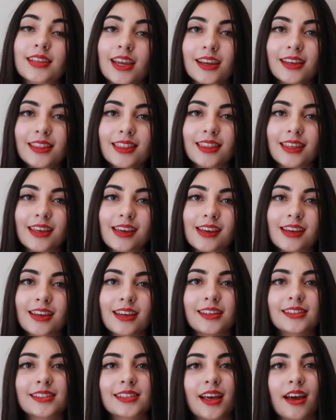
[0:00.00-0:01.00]
second
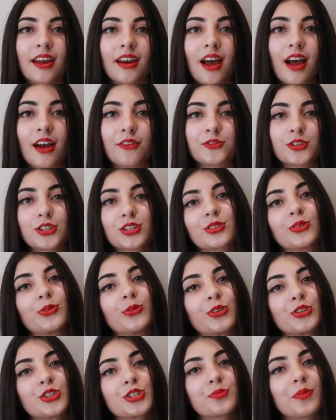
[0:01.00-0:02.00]
thing is that I've just
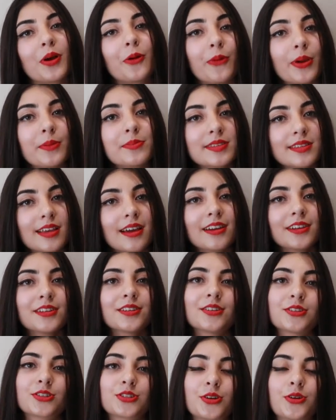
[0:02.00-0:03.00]
launched my
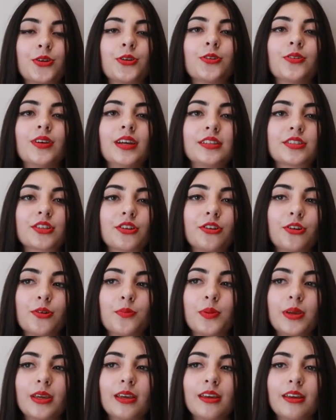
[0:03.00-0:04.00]
website, so it's going
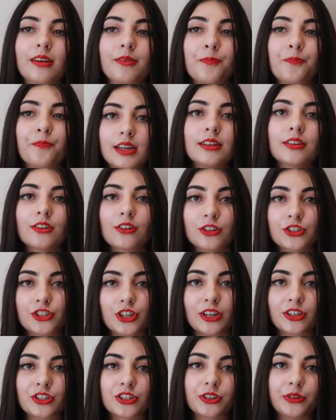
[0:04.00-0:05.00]
to be in
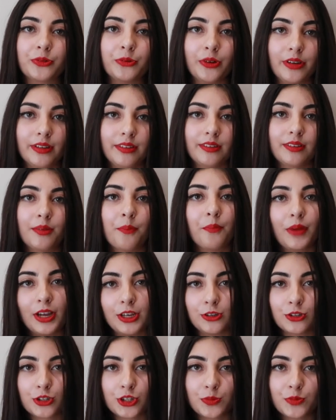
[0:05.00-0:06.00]
conjunction with
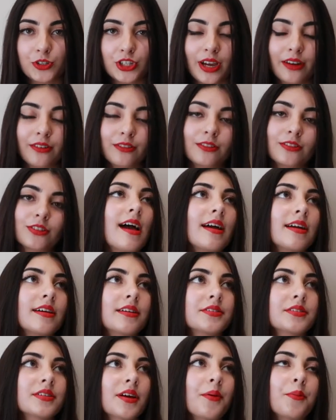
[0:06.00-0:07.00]
my YouTube channel.
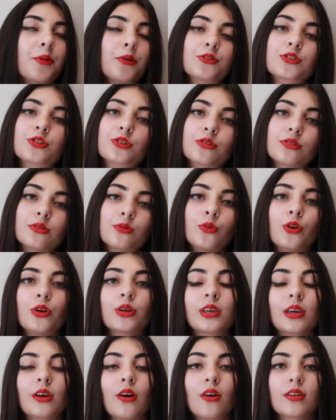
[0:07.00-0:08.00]
And I'm also
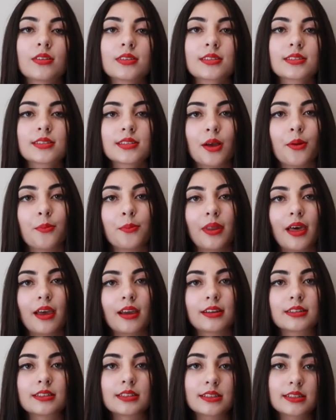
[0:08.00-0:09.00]
working on some
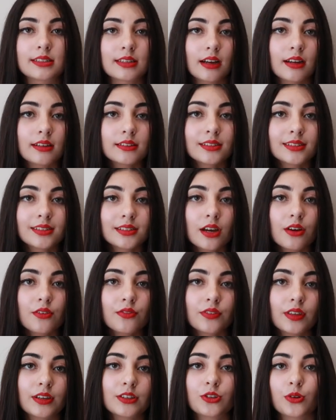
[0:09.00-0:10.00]
like design
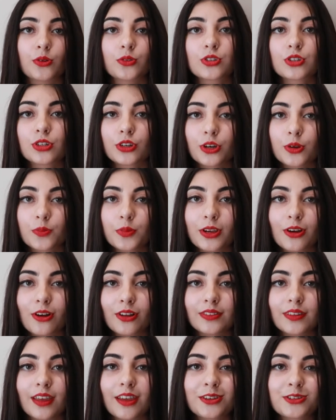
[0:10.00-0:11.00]
stuff that is also going to be
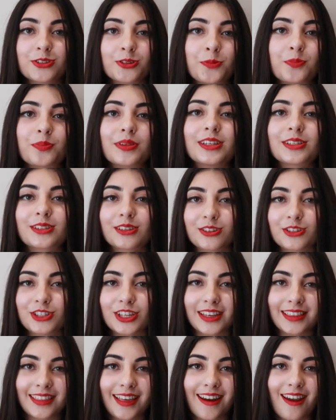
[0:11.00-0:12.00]
on there, so please go
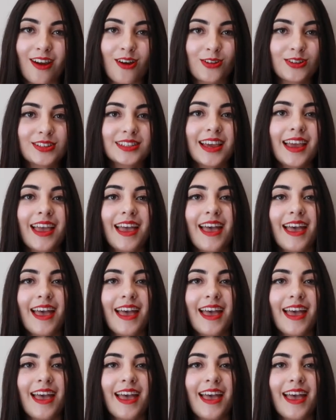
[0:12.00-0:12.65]
check that out.